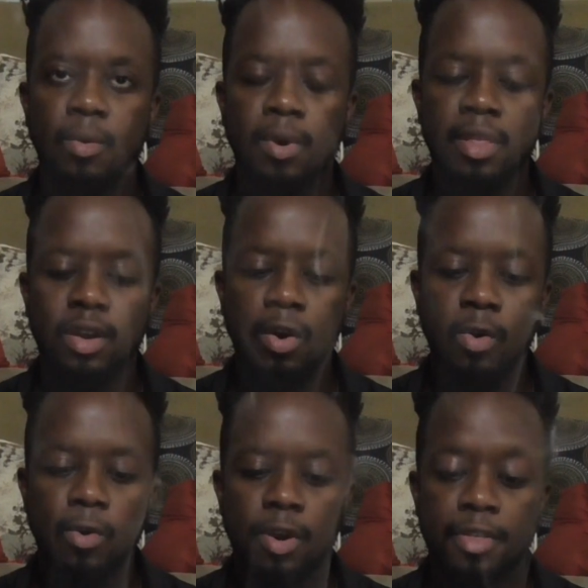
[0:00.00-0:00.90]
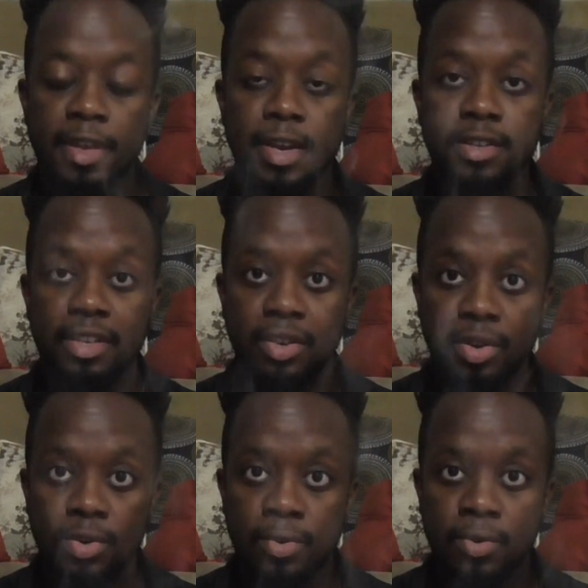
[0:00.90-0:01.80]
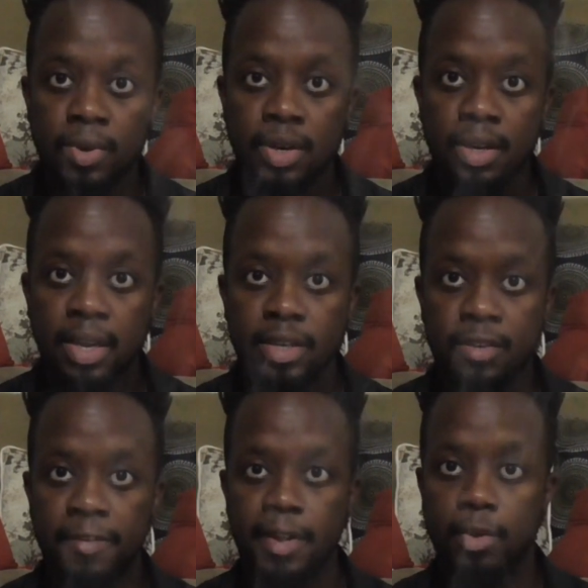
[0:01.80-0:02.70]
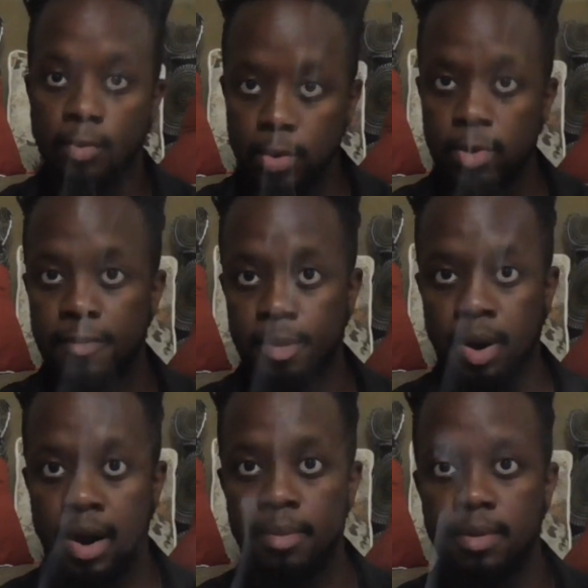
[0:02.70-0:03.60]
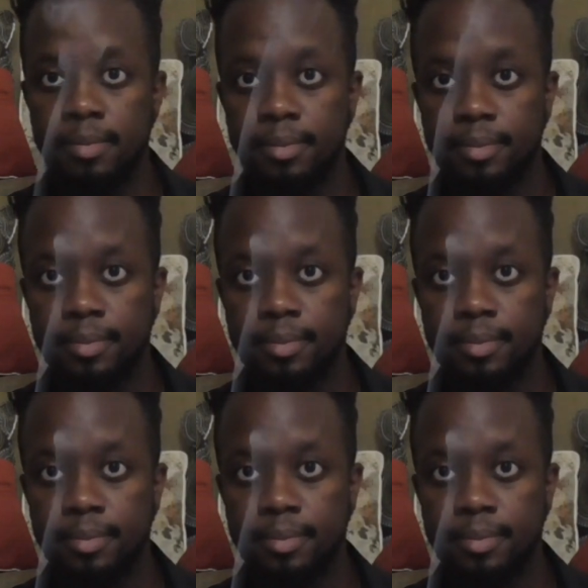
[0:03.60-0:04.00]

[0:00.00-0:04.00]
one of the core things to do is to find the root of the problem.